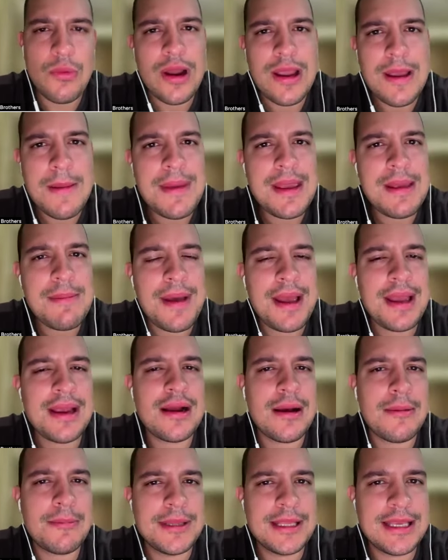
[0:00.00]
What I mean by
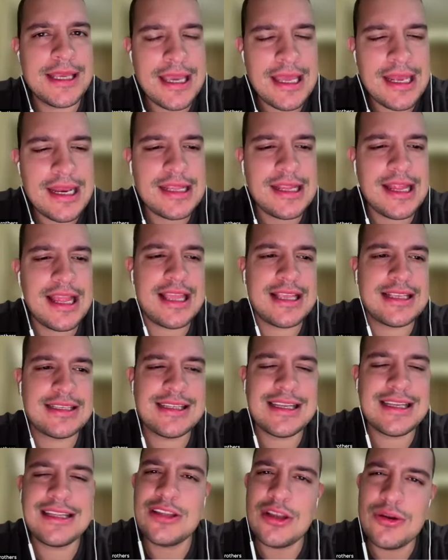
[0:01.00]
complicated
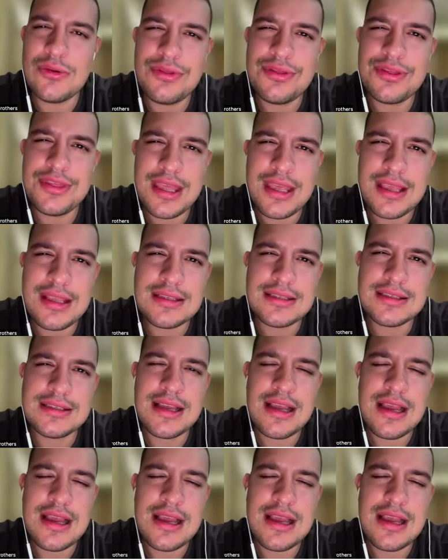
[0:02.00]
is they don't do